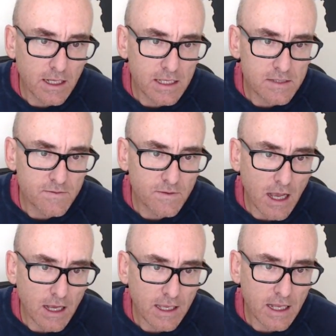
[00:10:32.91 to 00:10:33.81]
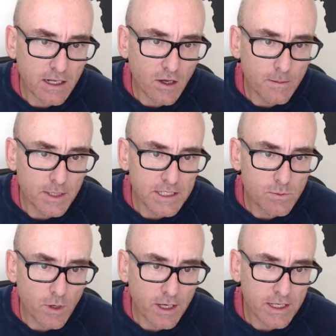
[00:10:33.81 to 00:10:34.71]
He's a Canon guy, but
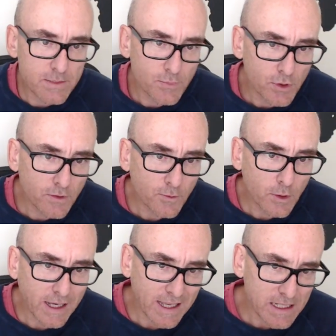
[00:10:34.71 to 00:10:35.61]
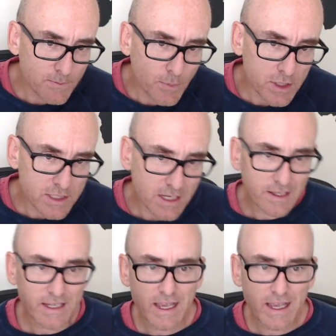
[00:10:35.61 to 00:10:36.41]
his work is beautiful and gets personality.